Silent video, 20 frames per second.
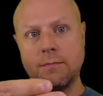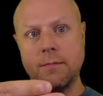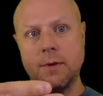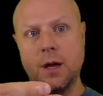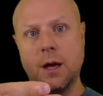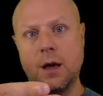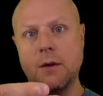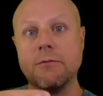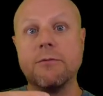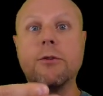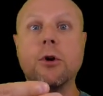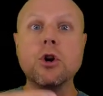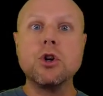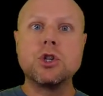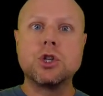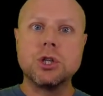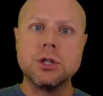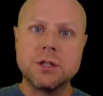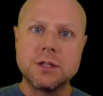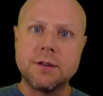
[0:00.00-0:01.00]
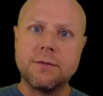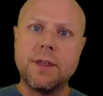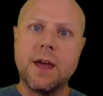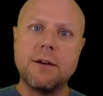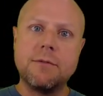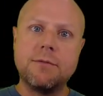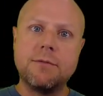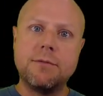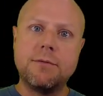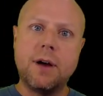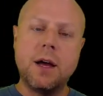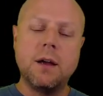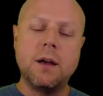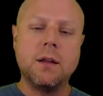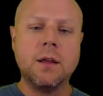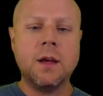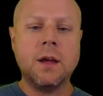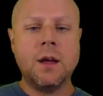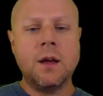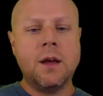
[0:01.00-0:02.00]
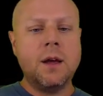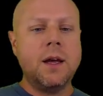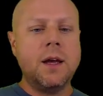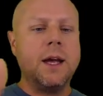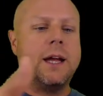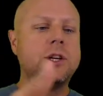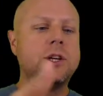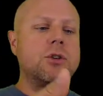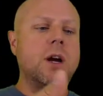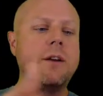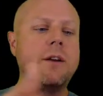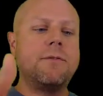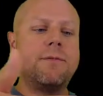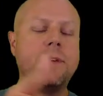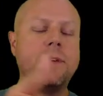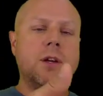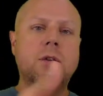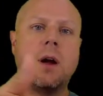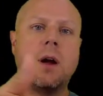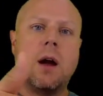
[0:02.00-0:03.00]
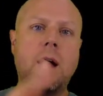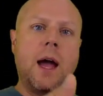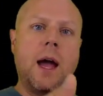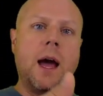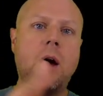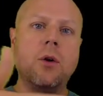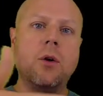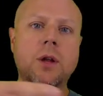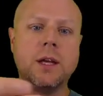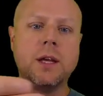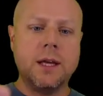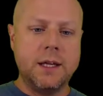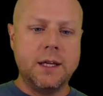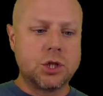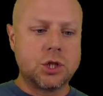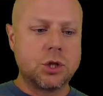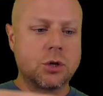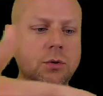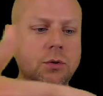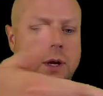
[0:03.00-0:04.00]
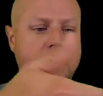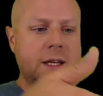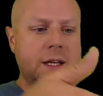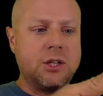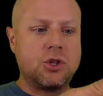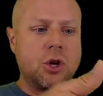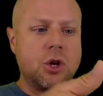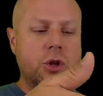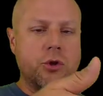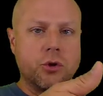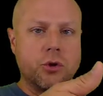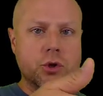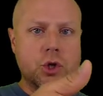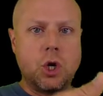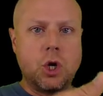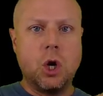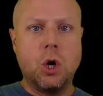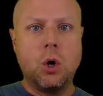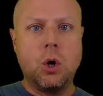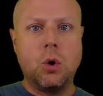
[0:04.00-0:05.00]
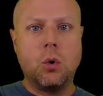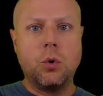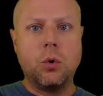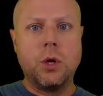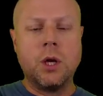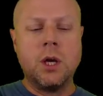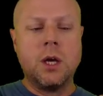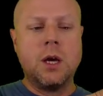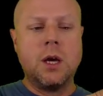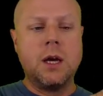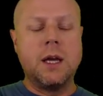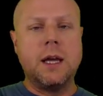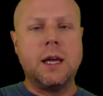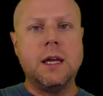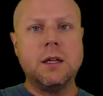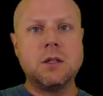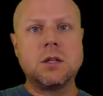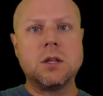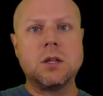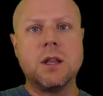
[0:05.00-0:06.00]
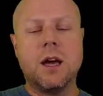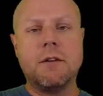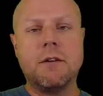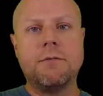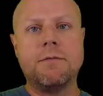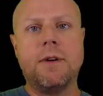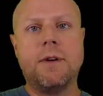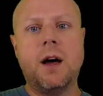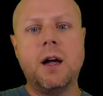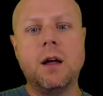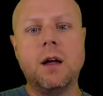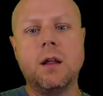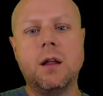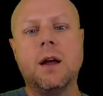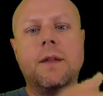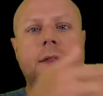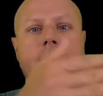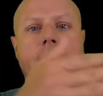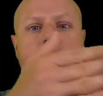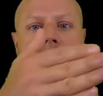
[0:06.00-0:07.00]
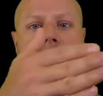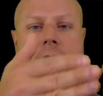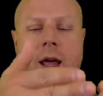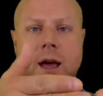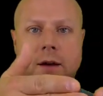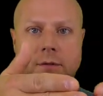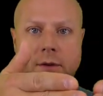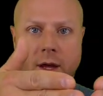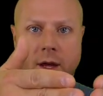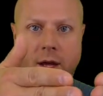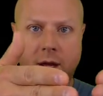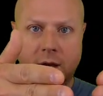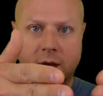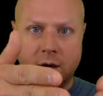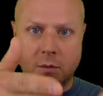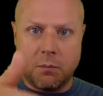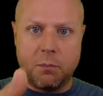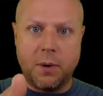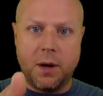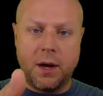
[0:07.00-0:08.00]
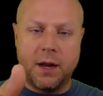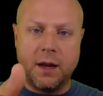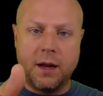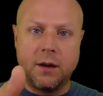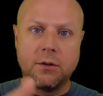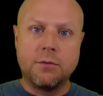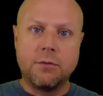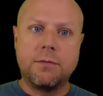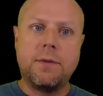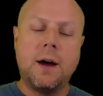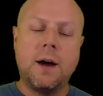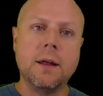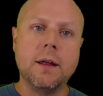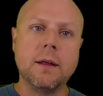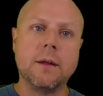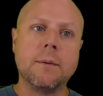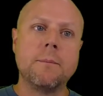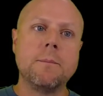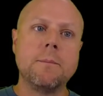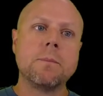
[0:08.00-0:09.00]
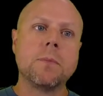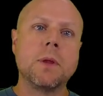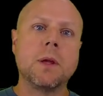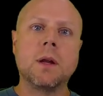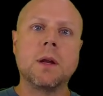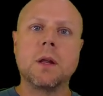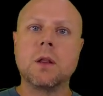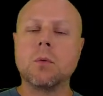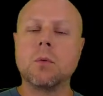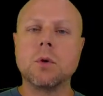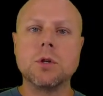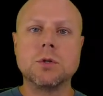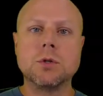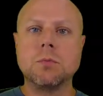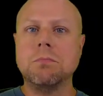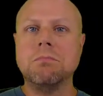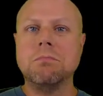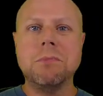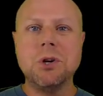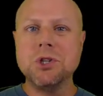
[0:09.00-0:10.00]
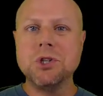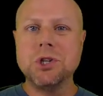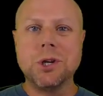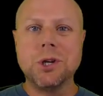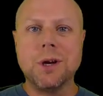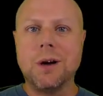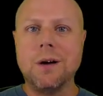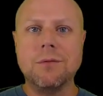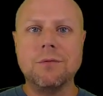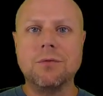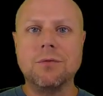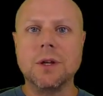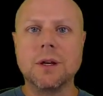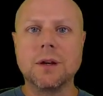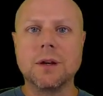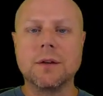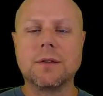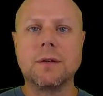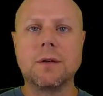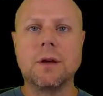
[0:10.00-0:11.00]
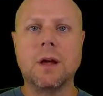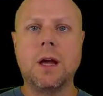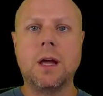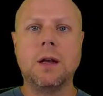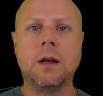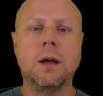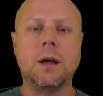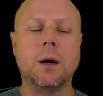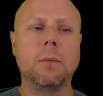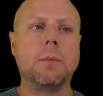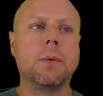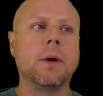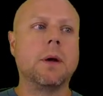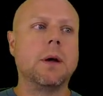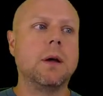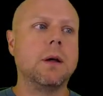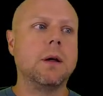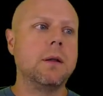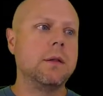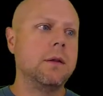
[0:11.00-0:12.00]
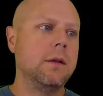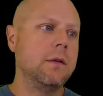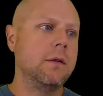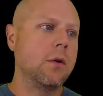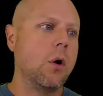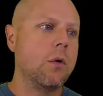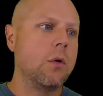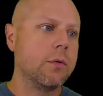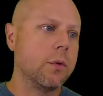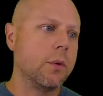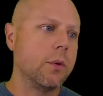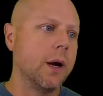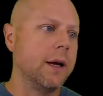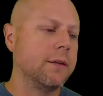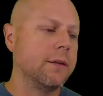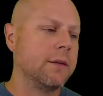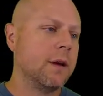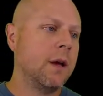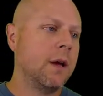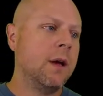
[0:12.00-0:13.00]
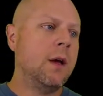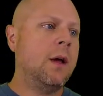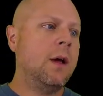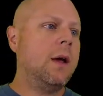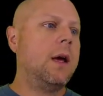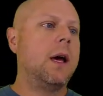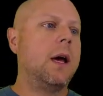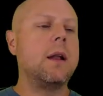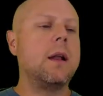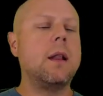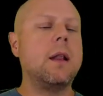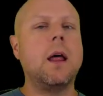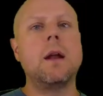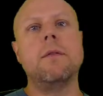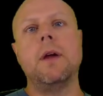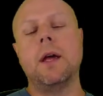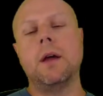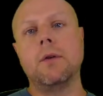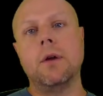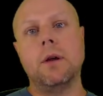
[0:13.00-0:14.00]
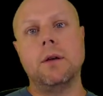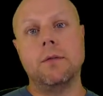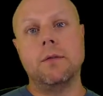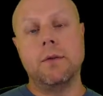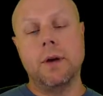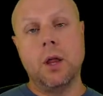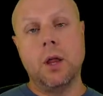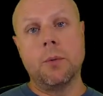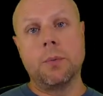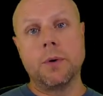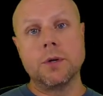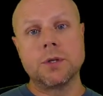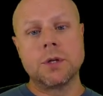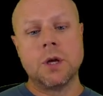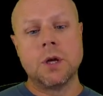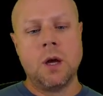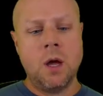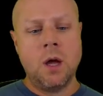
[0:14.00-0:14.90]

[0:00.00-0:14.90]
versions of that file and try to figure out how to integrate each other's code into that file and then have a combined file. In other words, merging conflicts end up, these overwrites, and a lot of angry developers.